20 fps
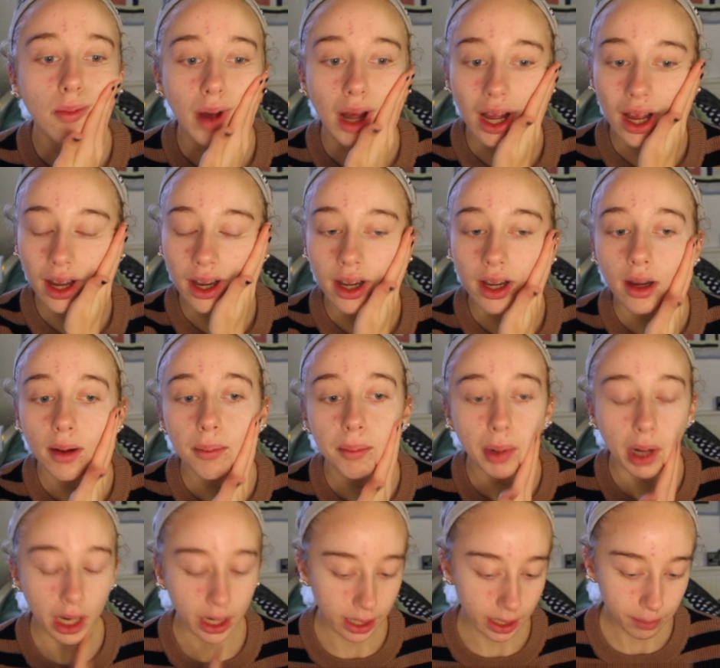my
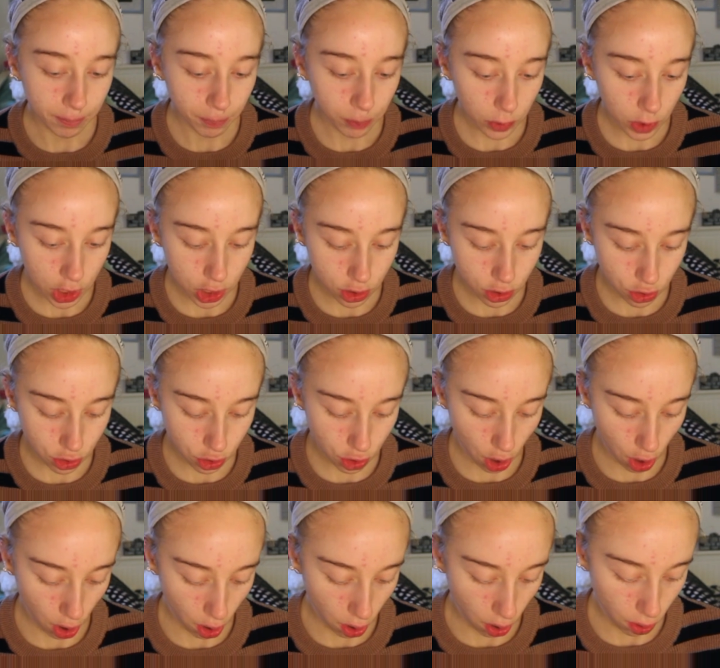body.
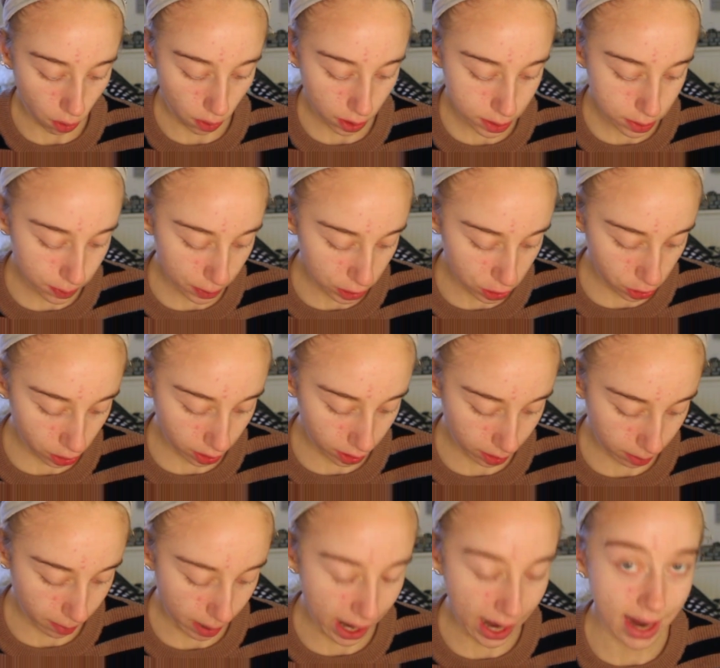So, especially
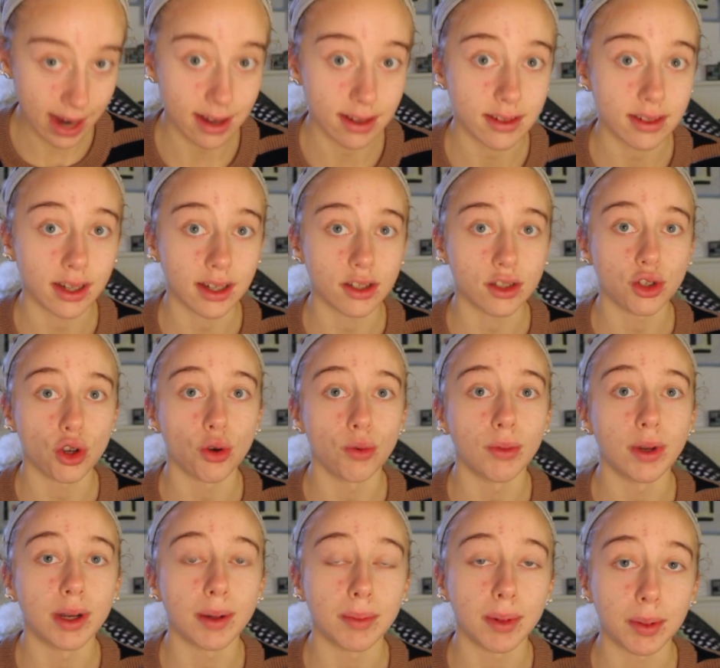like my hands, like so
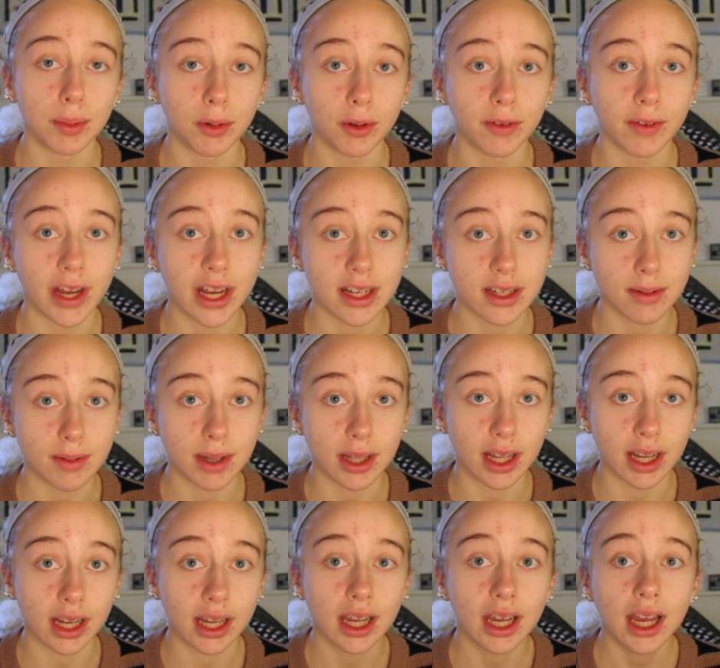many people have asked me
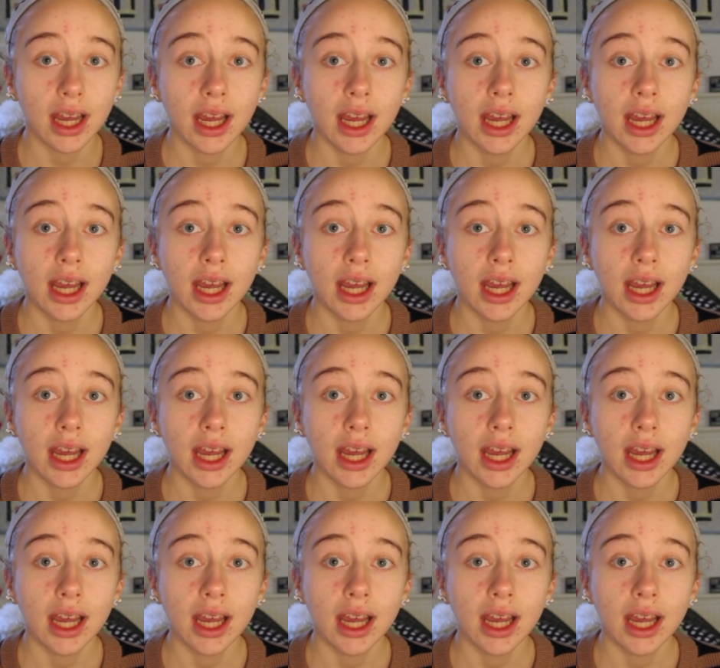like,